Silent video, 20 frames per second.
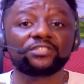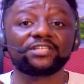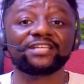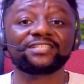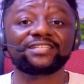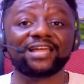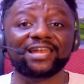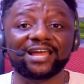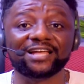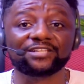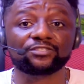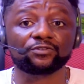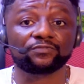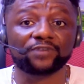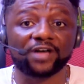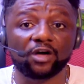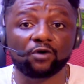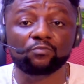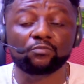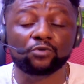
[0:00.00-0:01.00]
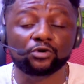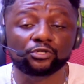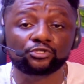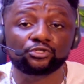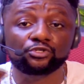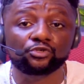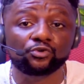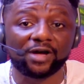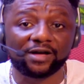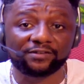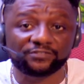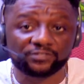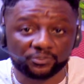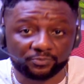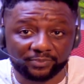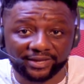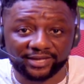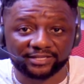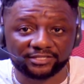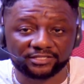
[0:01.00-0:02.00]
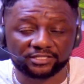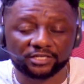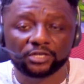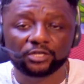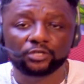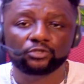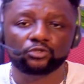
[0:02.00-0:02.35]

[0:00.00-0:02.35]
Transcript: send a lot of how much you had spent